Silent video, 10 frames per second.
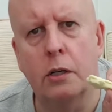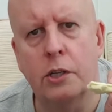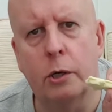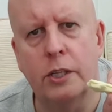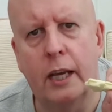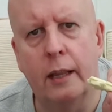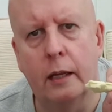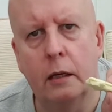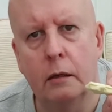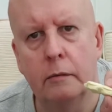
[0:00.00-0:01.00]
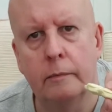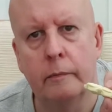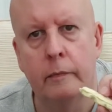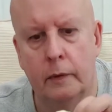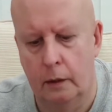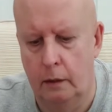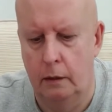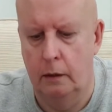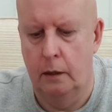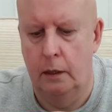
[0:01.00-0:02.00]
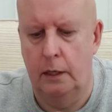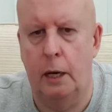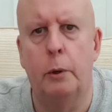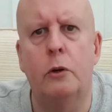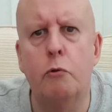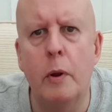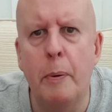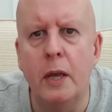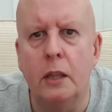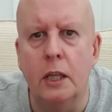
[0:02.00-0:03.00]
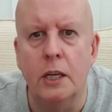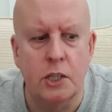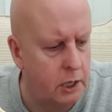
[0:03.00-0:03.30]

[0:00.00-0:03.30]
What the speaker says: stuck together. Now we could repeat this